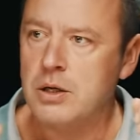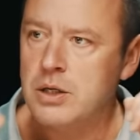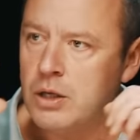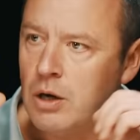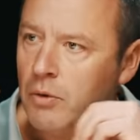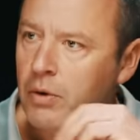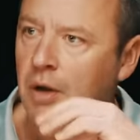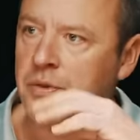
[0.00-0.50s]
You
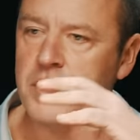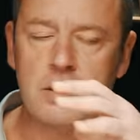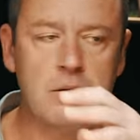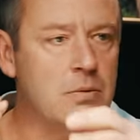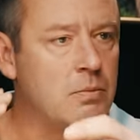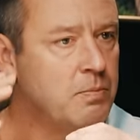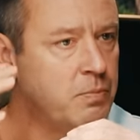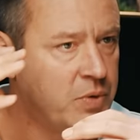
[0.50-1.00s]
know, I
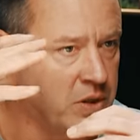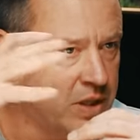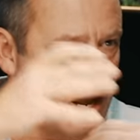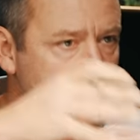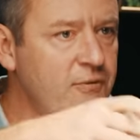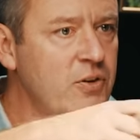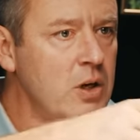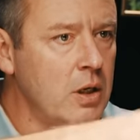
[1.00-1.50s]
think
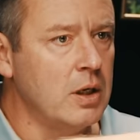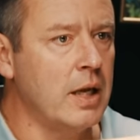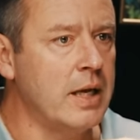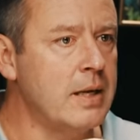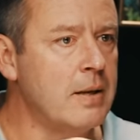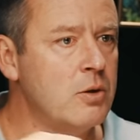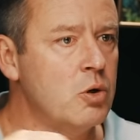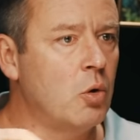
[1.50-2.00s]

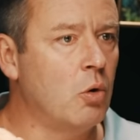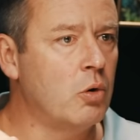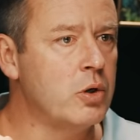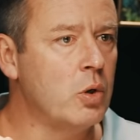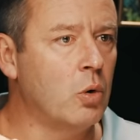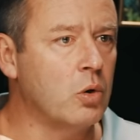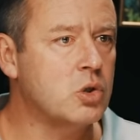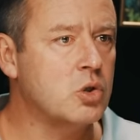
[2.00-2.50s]
definitely
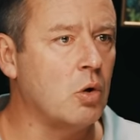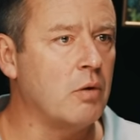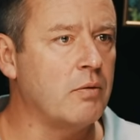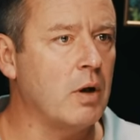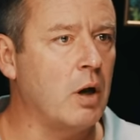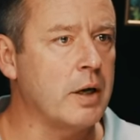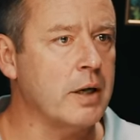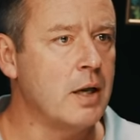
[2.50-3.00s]
your sort of
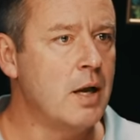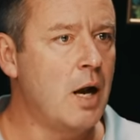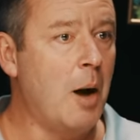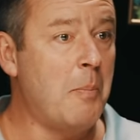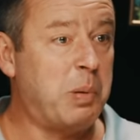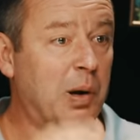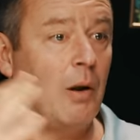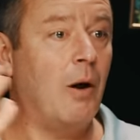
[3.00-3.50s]
like
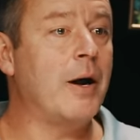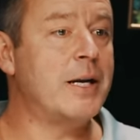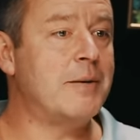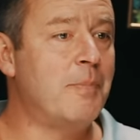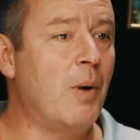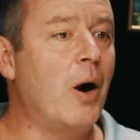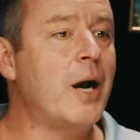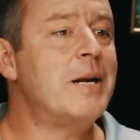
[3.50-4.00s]

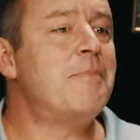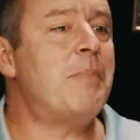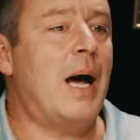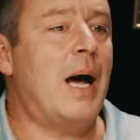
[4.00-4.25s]
applied mind